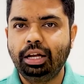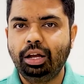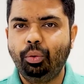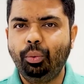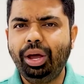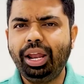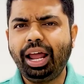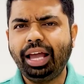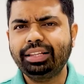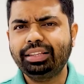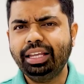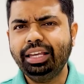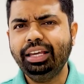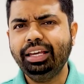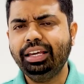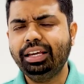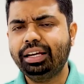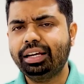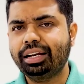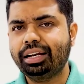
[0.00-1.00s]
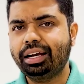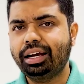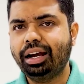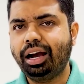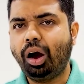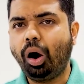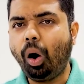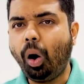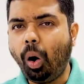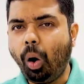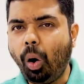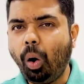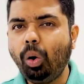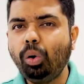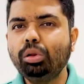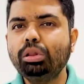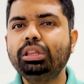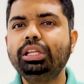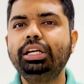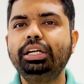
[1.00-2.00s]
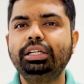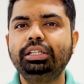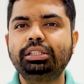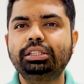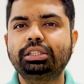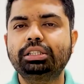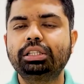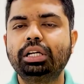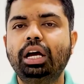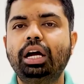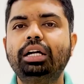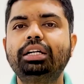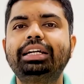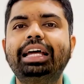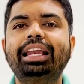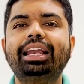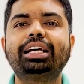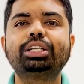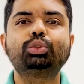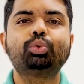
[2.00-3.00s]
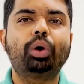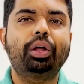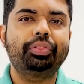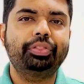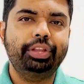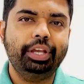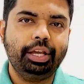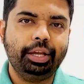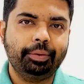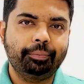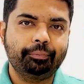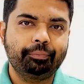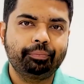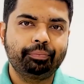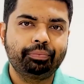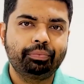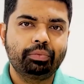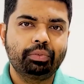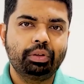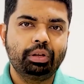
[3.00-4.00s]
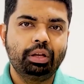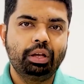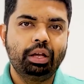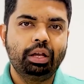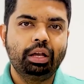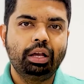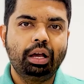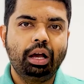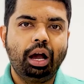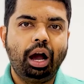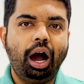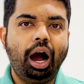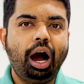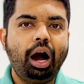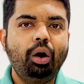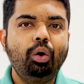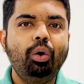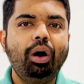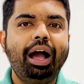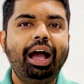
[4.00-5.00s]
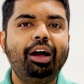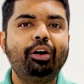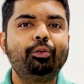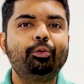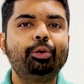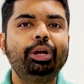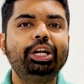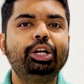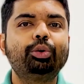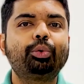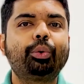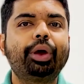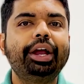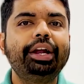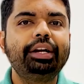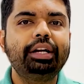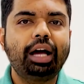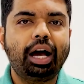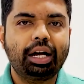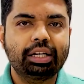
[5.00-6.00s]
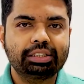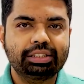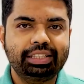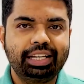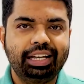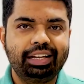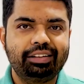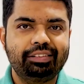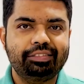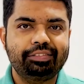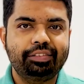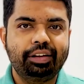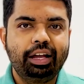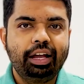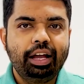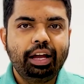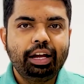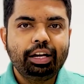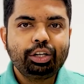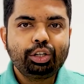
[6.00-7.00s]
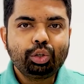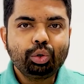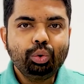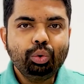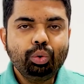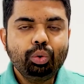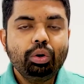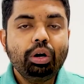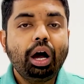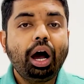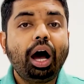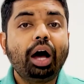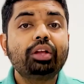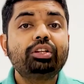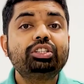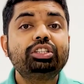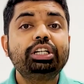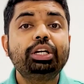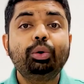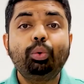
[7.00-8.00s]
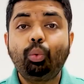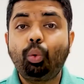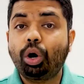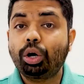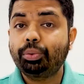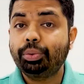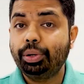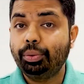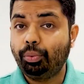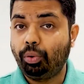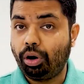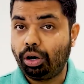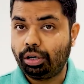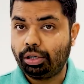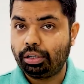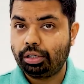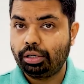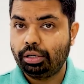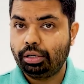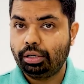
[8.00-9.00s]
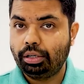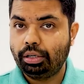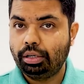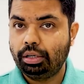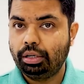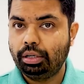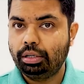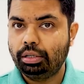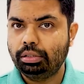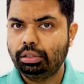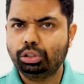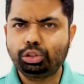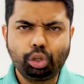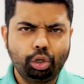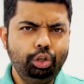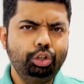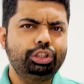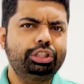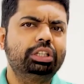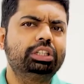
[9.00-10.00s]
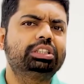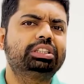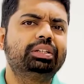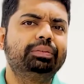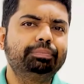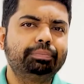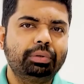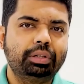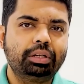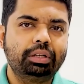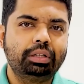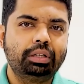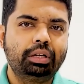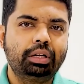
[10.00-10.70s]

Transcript: Well, I think all these tell us one thing. How have we trained ourselves to achieve what we want? The solution is simple.